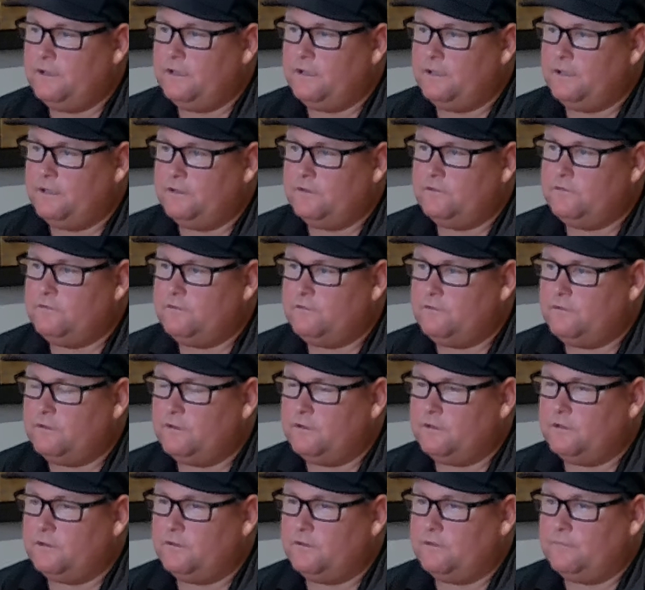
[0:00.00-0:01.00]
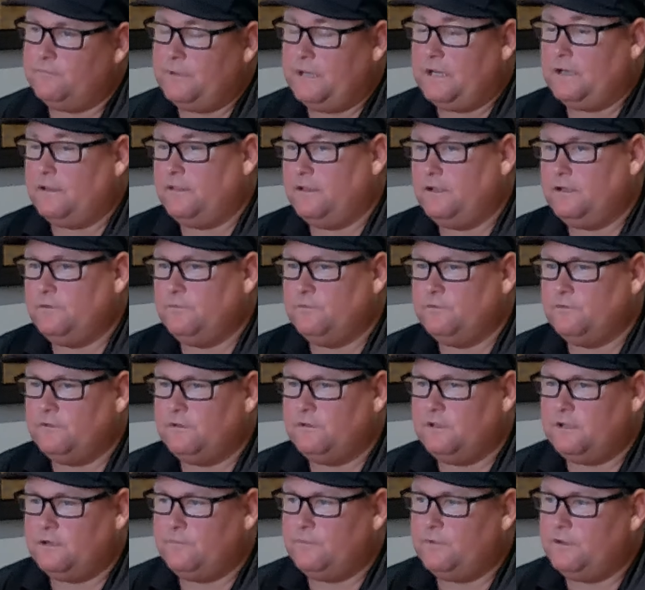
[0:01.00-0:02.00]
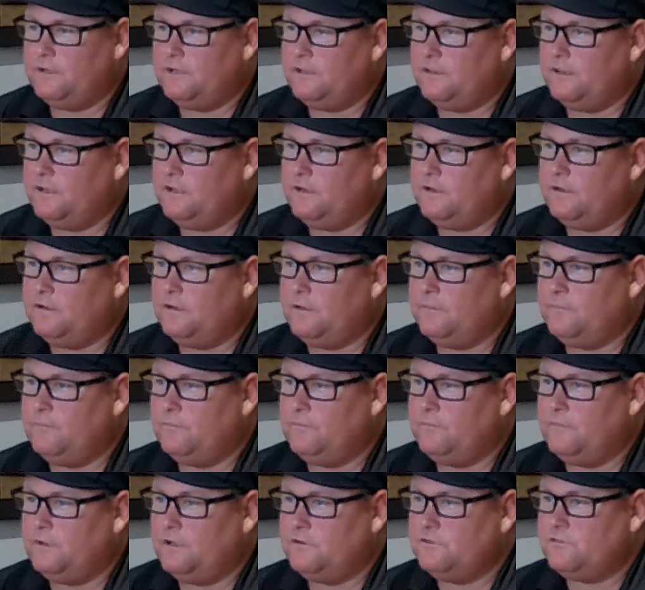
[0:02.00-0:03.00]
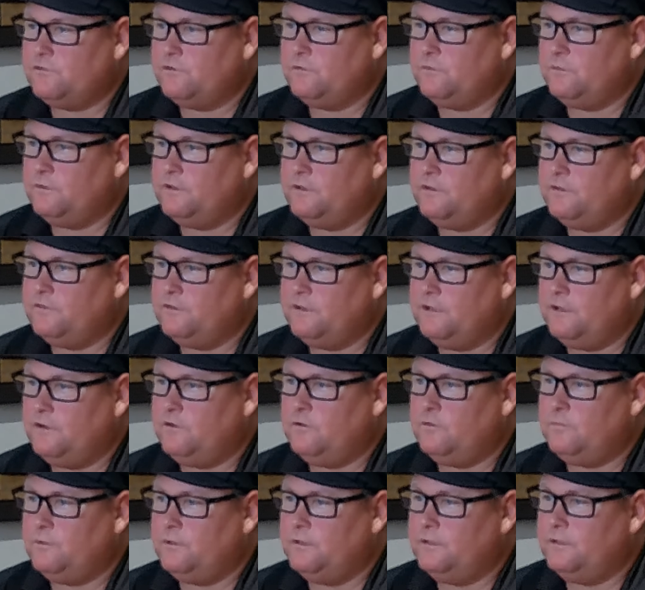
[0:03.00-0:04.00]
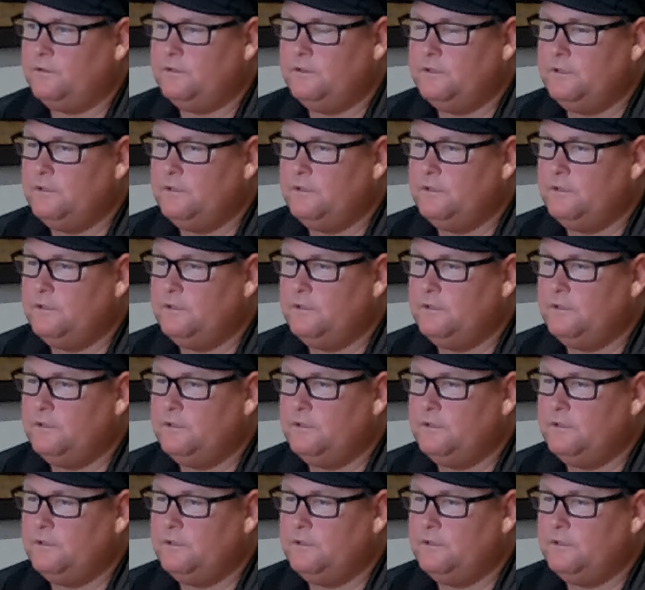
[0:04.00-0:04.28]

yeah, and it back then it was a lot of money then, and I'm not sure what it is now. But